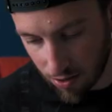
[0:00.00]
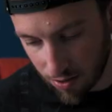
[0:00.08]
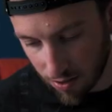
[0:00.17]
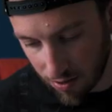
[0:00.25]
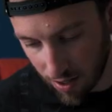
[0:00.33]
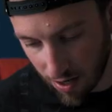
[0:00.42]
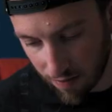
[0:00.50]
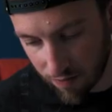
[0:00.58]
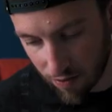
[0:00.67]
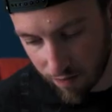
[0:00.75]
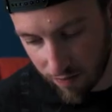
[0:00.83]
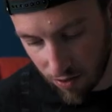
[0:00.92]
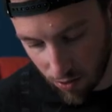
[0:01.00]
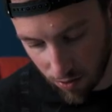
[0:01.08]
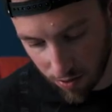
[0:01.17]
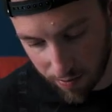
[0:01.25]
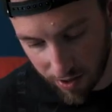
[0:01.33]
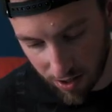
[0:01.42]
you can have your
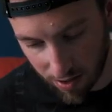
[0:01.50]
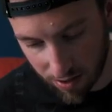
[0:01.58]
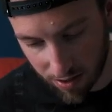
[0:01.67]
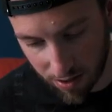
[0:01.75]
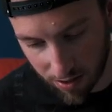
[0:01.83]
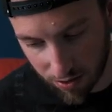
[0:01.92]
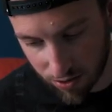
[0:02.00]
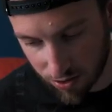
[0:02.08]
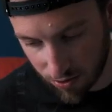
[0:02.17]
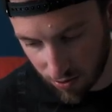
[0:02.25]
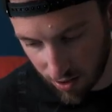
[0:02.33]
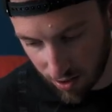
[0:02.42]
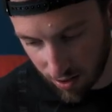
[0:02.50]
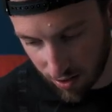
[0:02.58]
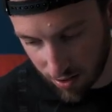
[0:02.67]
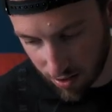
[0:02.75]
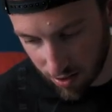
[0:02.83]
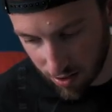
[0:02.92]
viewer be on another screen